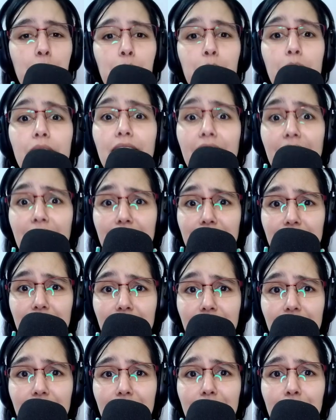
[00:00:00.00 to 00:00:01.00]

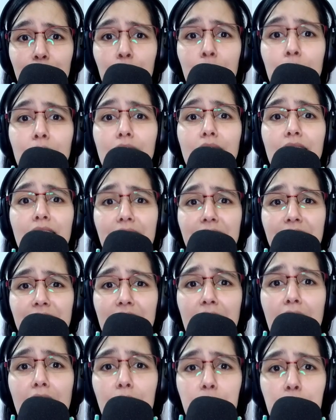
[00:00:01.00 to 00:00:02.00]
please
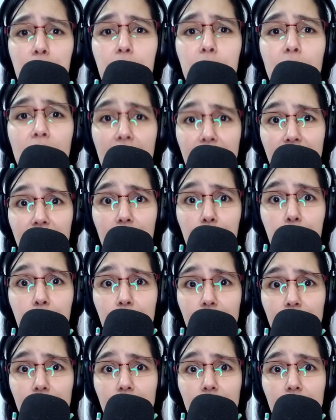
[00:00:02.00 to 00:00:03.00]
have a backup,
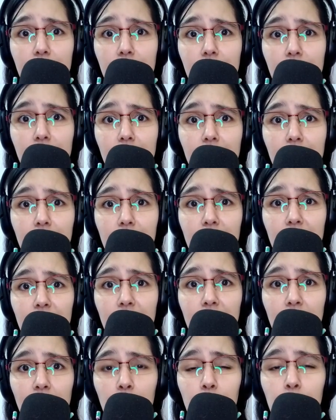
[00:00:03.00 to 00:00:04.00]

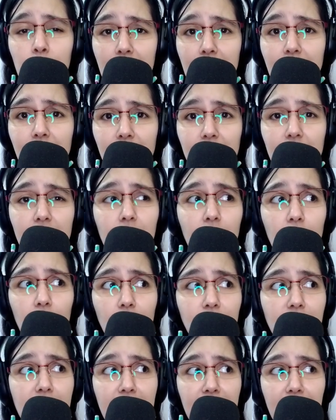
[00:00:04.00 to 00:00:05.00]
alright? The
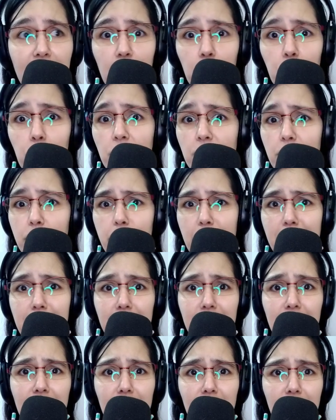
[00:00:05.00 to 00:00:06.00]
other day I was
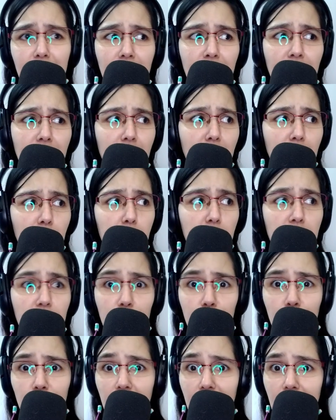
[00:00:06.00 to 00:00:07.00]
mixing
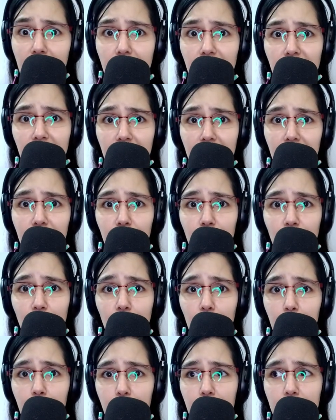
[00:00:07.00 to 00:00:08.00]
Butterfly
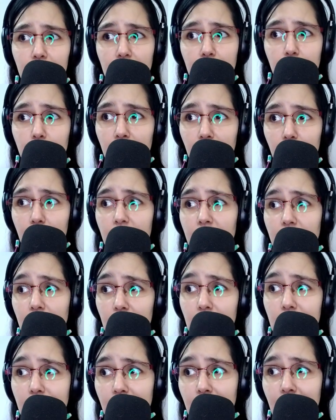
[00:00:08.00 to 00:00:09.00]
from Digimon
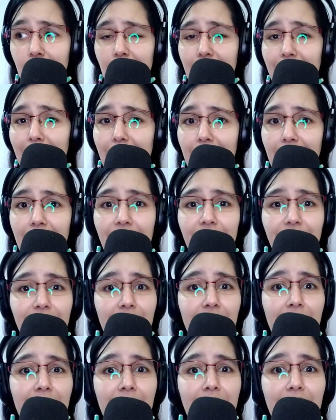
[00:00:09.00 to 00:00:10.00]
Adventure, and
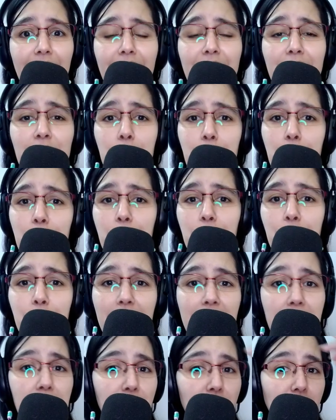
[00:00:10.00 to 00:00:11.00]
I
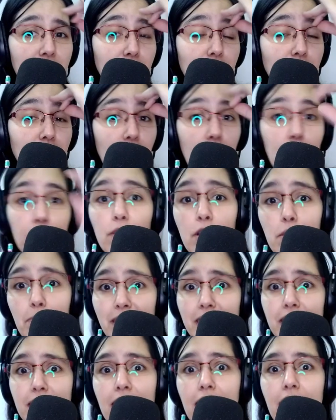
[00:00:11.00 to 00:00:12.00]
made the terrible
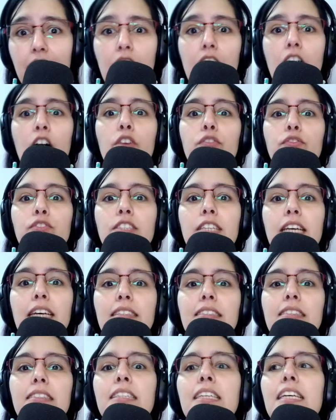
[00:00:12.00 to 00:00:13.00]
mistake of
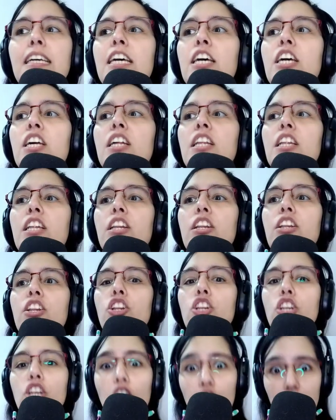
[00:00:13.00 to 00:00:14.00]
just
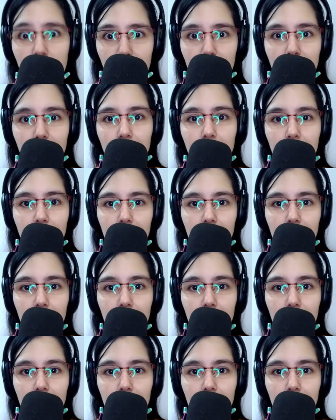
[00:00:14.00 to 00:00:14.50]
not